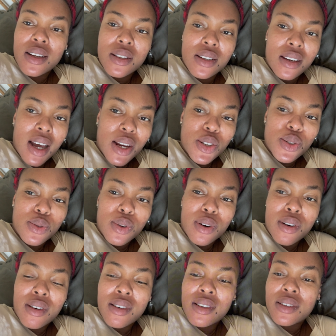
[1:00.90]

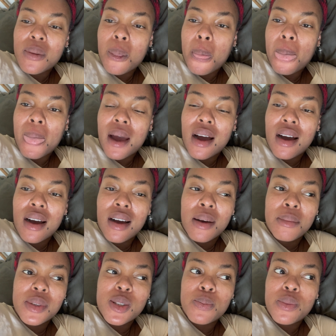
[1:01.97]
natural,
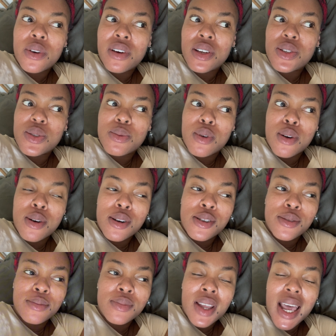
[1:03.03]
um,
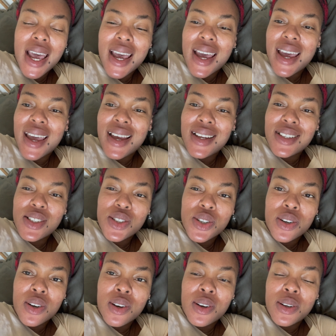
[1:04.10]
spiritual,
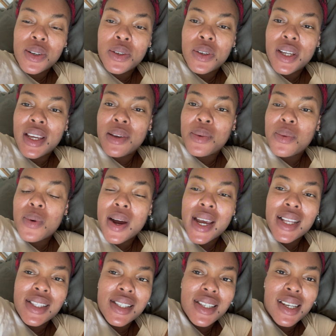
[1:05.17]
angel, in
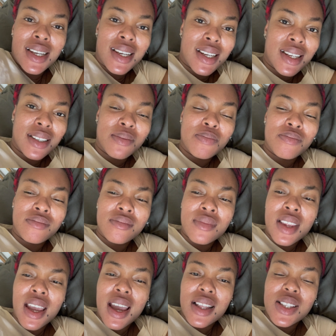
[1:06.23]
waiting,
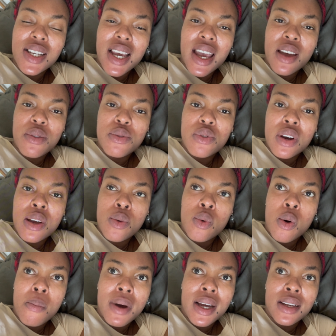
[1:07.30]
to every
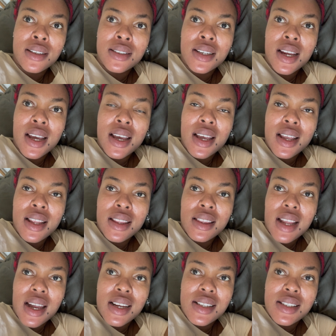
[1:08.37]
woman
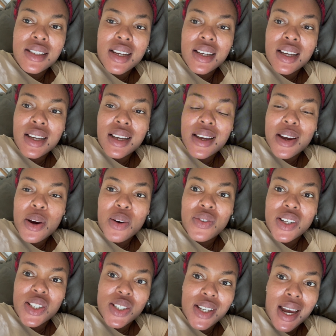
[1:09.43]
that is taking care of
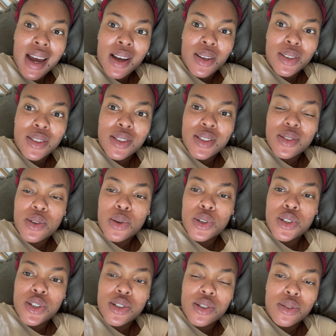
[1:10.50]
a child or
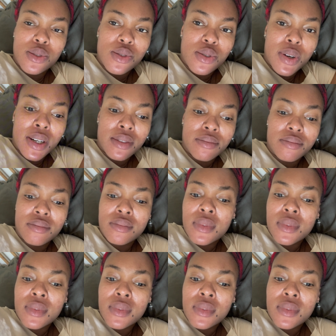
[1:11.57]
children